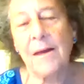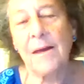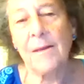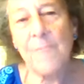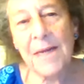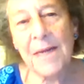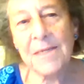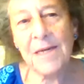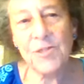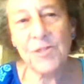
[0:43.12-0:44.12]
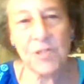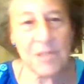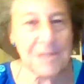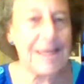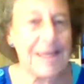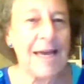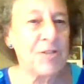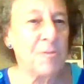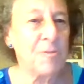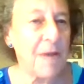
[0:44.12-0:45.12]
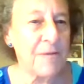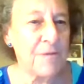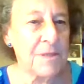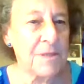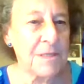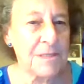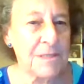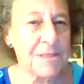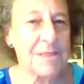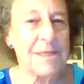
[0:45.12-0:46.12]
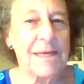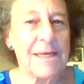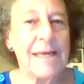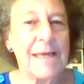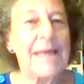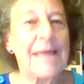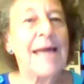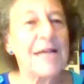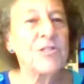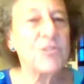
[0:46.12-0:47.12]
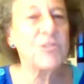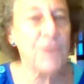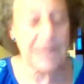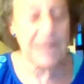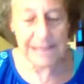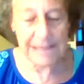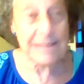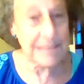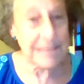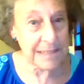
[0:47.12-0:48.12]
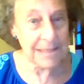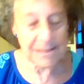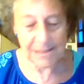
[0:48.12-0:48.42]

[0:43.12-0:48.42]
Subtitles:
meditation / mindfulness, it actually translates into this.